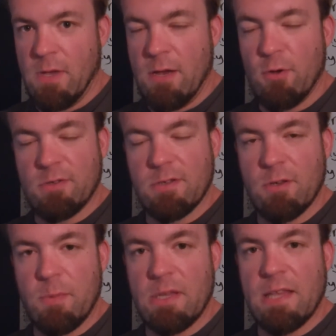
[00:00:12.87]
I know it's a
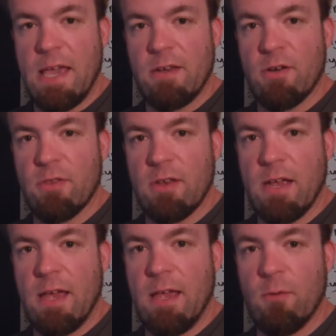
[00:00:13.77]
little bit later than
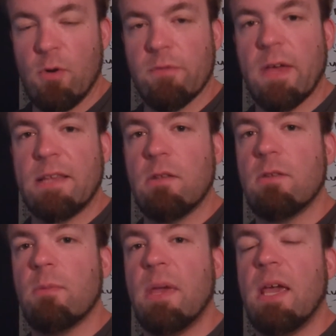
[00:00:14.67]
I would have liked it
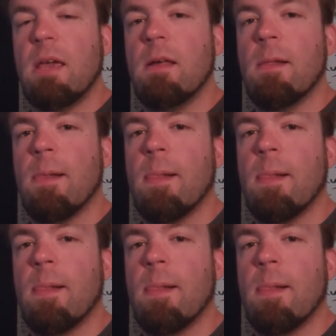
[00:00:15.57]
to be,